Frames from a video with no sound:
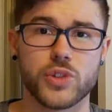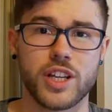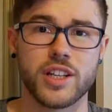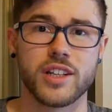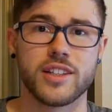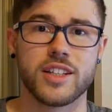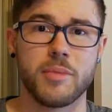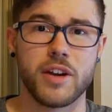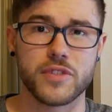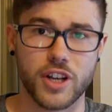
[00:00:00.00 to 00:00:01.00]
and the
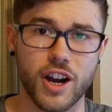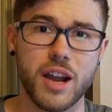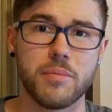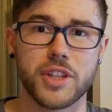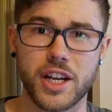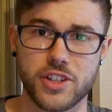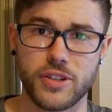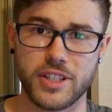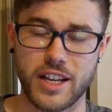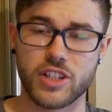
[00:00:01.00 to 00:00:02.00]
amount of time they actually
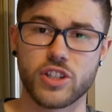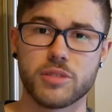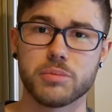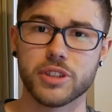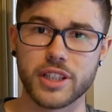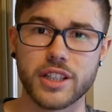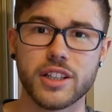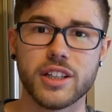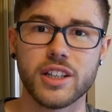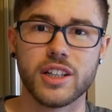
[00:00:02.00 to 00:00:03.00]
take to complete,
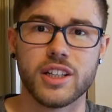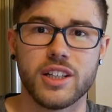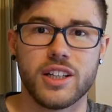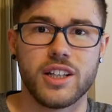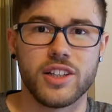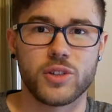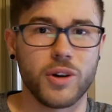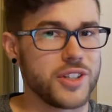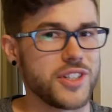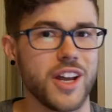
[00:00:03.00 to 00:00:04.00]
it's quite
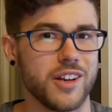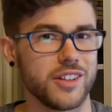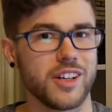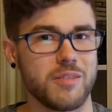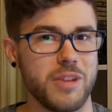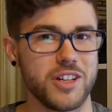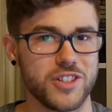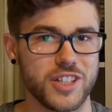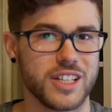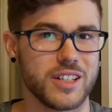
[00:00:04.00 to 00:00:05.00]
astounding that I managed
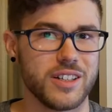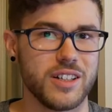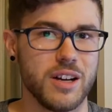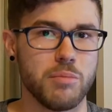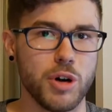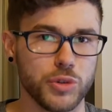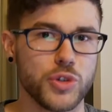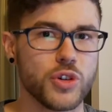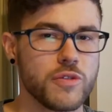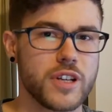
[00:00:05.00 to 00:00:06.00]
to get a
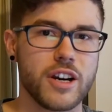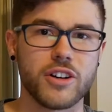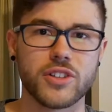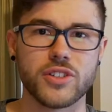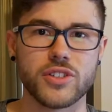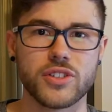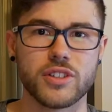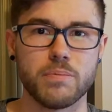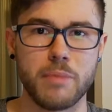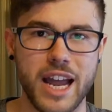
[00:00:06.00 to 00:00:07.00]
multitude of characters
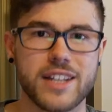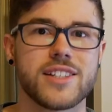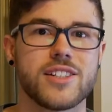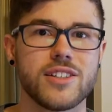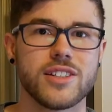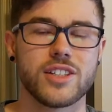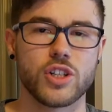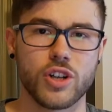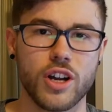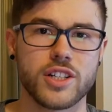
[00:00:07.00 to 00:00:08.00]
maxed to
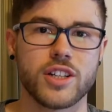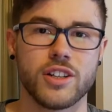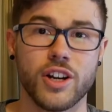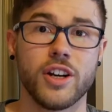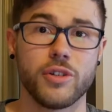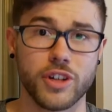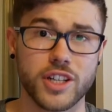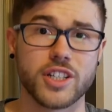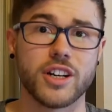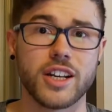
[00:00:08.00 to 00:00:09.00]

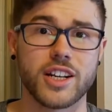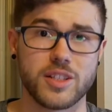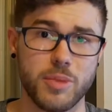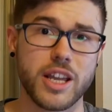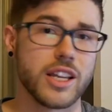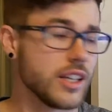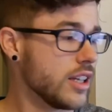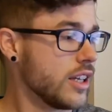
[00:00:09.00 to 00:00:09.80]
999 XP.